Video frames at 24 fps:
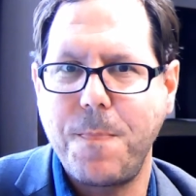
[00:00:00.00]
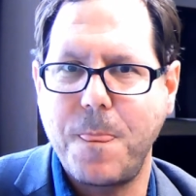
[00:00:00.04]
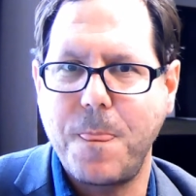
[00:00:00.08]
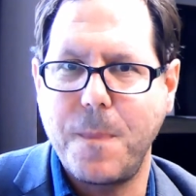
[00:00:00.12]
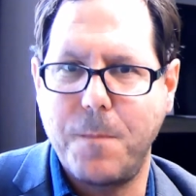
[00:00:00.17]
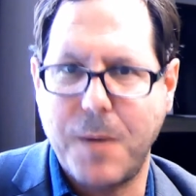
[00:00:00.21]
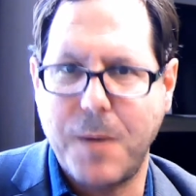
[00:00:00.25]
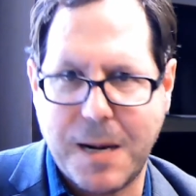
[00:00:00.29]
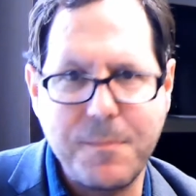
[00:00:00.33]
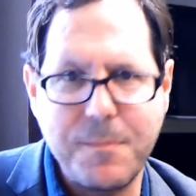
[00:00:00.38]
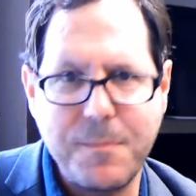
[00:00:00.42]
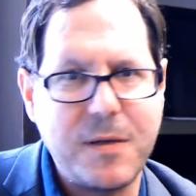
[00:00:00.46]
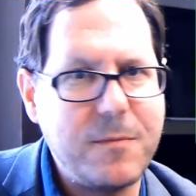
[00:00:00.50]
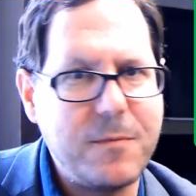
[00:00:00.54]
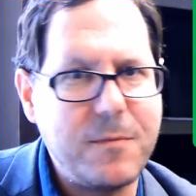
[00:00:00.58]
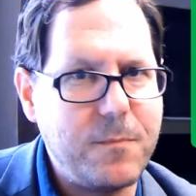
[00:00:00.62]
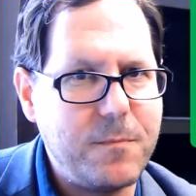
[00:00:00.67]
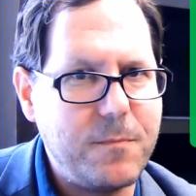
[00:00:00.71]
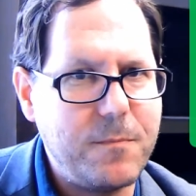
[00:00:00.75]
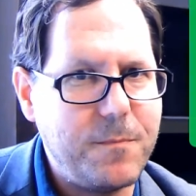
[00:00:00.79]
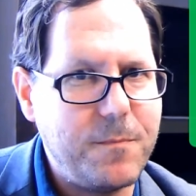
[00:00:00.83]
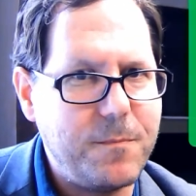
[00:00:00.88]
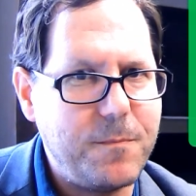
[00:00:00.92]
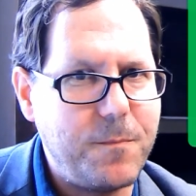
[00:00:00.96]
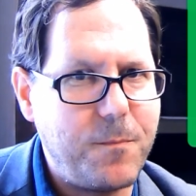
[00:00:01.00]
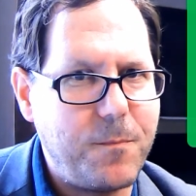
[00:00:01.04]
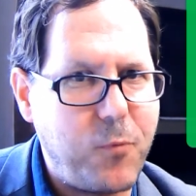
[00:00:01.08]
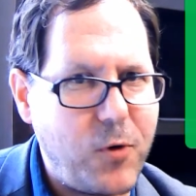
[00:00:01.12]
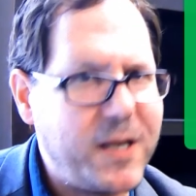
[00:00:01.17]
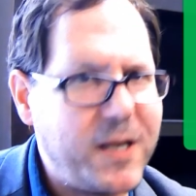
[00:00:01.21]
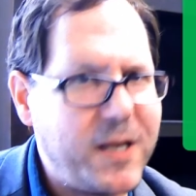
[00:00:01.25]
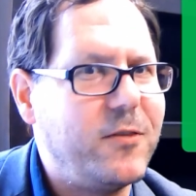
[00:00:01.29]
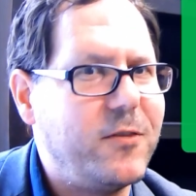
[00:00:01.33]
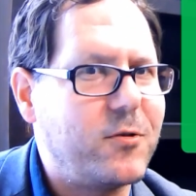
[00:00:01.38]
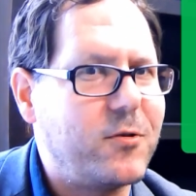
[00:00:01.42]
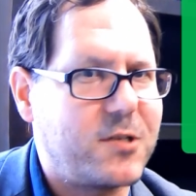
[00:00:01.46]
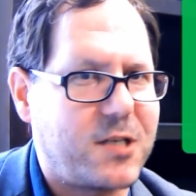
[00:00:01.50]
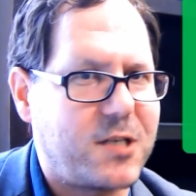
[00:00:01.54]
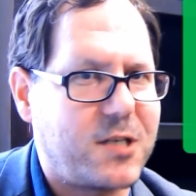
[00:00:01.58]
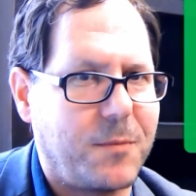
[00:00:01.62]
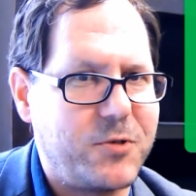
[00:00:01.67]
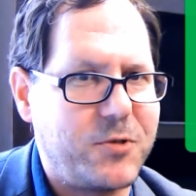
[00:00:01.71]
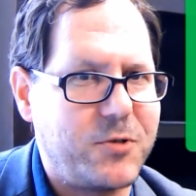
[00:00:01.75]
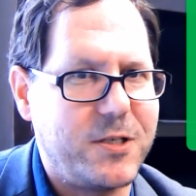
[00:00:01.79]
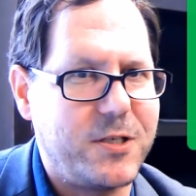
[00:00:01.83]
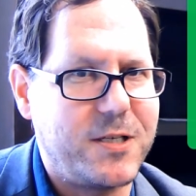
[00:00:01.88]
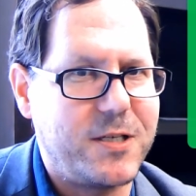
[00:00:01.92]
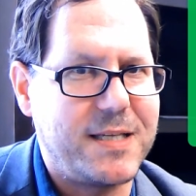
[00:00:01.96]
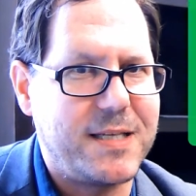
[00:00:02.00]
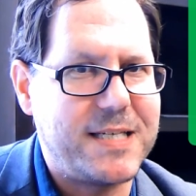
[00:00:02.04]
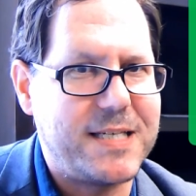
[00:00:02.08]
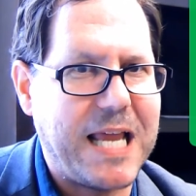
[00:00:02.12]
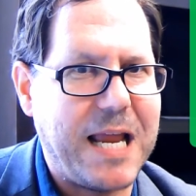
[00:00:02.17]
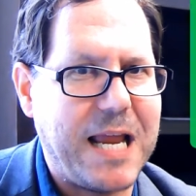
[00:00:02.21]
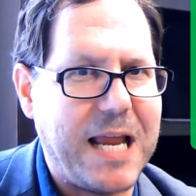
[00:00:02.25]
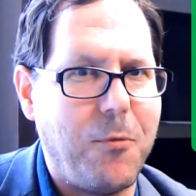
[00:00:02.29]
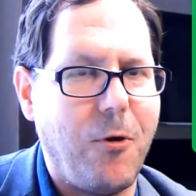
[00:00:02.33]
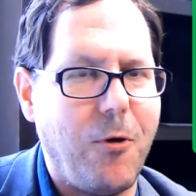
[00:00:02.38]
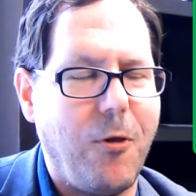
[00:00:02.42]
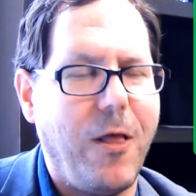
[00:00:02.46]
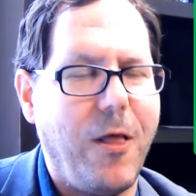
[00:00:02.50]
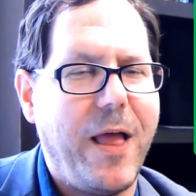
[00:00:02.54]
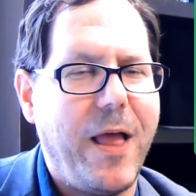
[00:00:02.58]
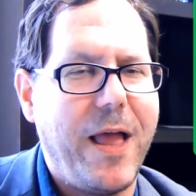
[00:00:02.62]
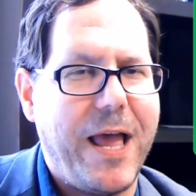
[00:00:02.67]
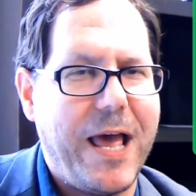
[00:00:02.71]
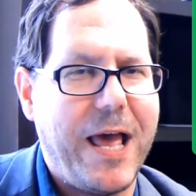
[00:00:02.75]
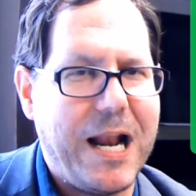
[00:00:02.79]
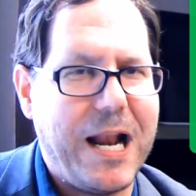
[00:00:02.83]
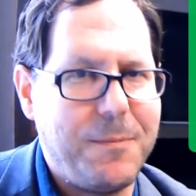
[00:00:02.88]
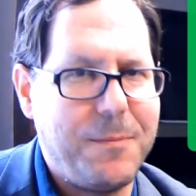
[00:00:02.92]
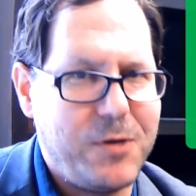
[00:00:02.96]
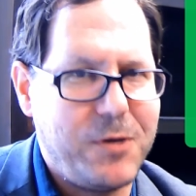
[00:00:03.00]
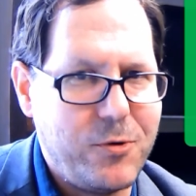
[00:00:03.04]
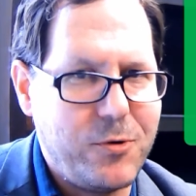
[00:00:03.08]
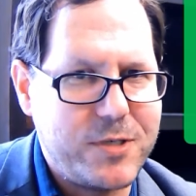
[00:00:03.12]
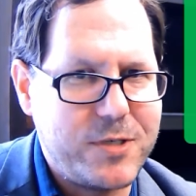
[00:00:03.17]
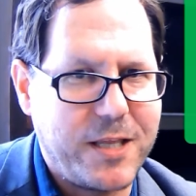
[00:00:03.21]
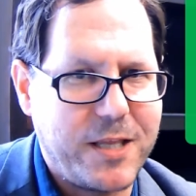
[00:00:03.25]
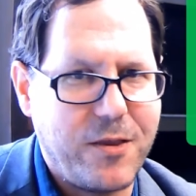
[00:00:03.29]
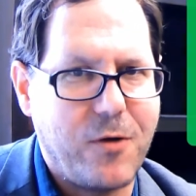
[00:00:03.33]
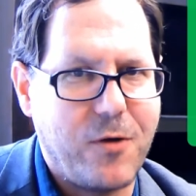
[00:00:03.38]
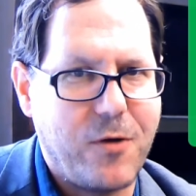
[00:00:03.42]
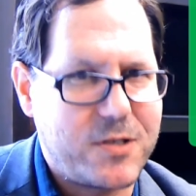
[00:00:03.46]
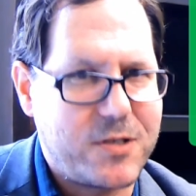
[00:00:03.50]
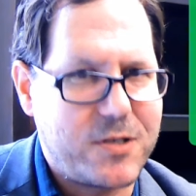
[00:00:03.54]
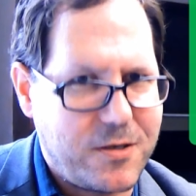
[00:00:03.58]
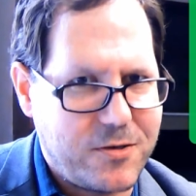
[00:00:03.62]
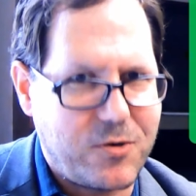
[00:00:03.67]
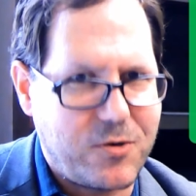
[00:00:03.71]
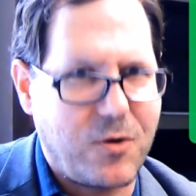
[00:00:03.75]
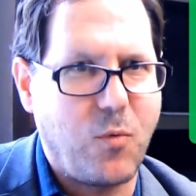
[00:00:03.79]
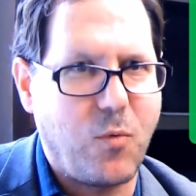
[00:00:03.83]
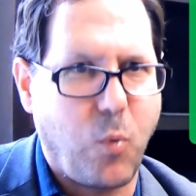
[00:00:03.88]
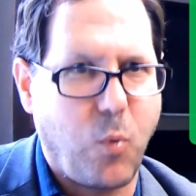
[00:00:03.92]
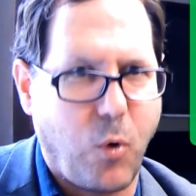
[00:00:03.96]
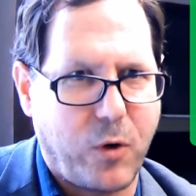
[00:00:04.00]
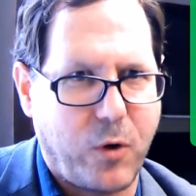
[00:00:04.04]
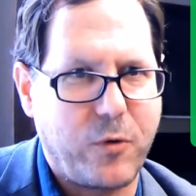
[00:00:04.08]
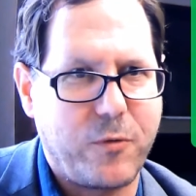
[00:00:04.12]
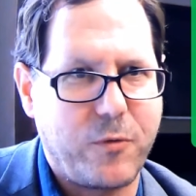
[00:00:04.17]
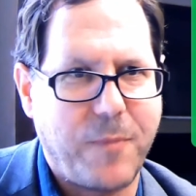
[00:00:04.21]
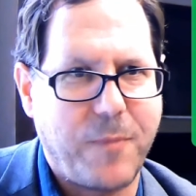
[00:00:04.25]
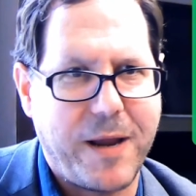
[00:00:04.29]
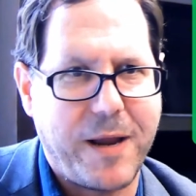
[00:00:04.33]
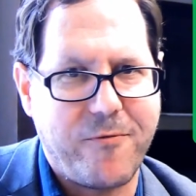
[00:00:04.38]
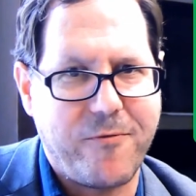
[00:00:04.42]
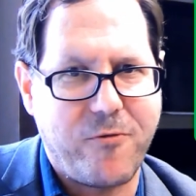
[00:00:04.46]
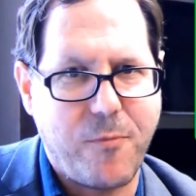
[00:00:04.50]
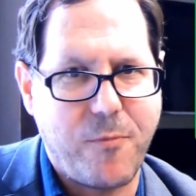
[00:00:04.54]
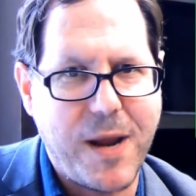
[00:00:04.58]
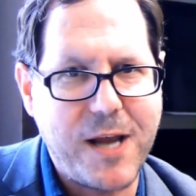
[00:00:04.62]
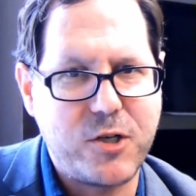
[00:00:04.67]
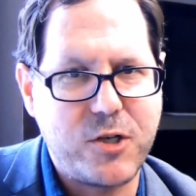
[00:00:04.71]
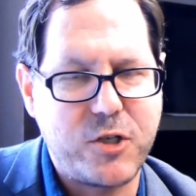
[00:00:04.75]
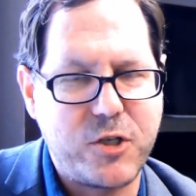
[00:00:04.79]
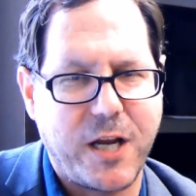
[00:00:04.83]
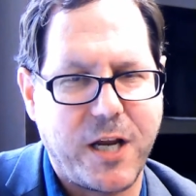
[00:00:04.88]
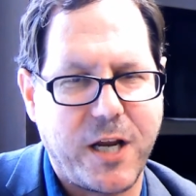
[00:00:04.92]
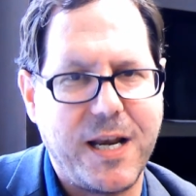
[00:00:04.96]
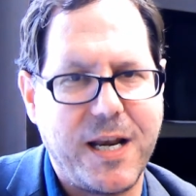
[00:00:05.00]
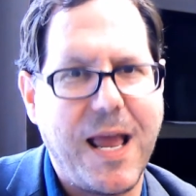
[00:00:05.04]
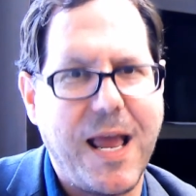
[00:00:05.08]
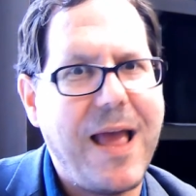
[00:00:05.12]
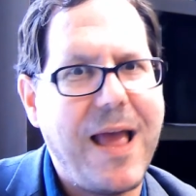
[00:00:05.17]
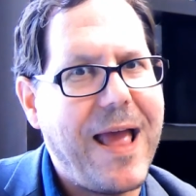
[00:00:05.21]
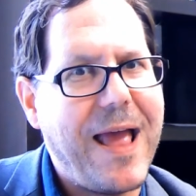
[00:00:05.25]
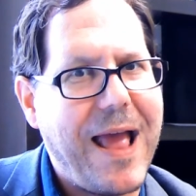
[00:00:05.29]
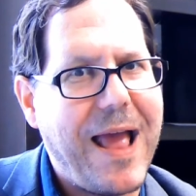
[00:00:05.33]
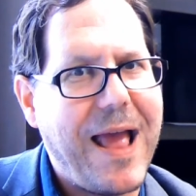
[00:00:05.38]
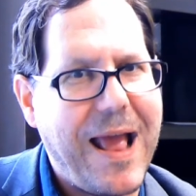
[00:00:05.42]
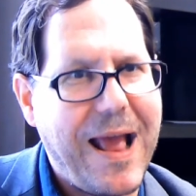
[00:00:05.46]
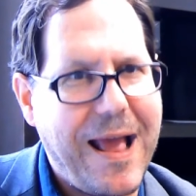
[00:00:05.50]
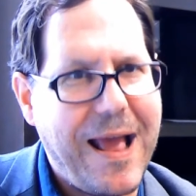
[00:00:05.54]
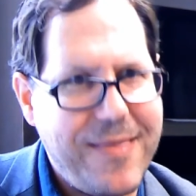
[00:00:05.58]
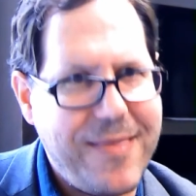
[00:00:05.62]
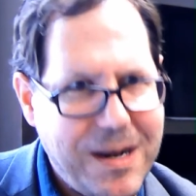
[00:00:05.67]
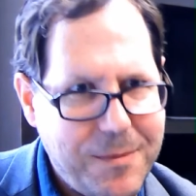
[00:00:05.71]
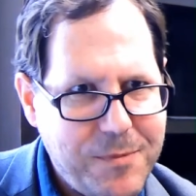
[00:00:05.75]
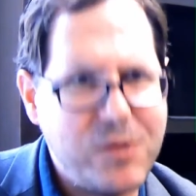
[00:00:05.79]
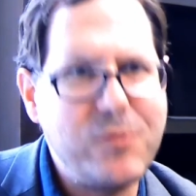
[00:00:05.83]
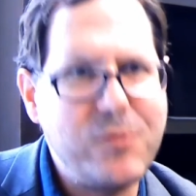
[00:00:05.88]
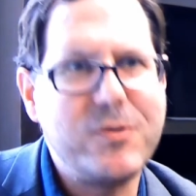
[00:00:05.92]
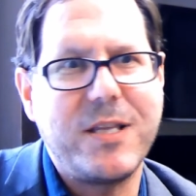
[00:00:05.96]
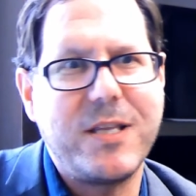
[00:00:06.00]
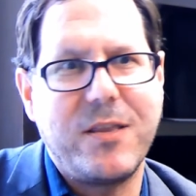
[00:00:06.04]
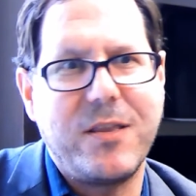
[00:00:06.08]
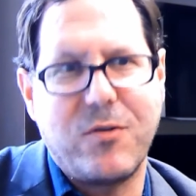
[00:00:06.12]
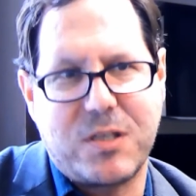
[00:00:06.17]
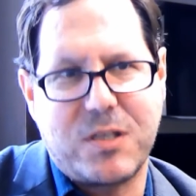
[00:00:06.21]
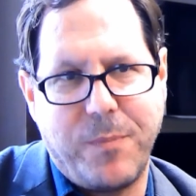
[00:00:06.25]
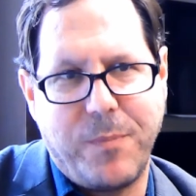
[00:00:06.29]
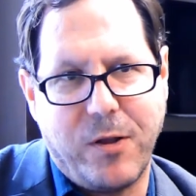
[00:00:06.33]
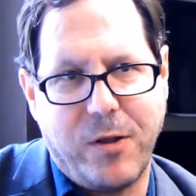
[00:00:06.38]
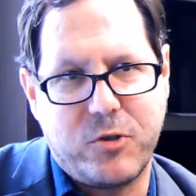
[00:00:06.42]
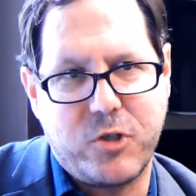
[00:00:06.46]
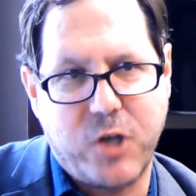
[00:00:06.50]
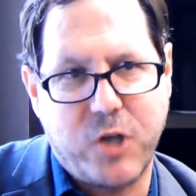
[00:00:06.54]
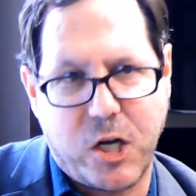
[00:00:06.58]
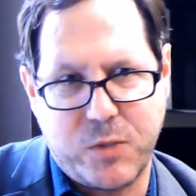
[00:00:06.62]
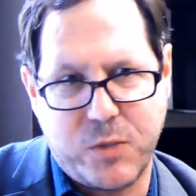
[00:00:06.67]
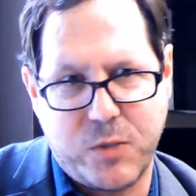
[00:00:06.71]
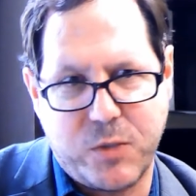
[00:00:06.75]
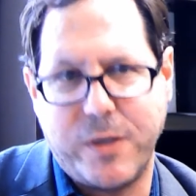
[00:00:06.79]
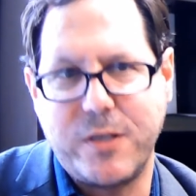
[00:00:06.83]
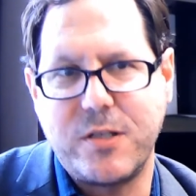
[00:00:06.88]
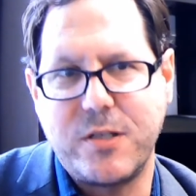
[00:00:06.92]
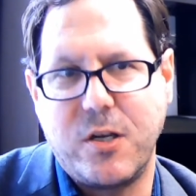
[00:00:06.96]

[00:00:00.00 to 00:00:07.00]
But I'm bringing those assumptions to the table, and I'm using those to sort of work with my information, and then I'm using those to build judgments.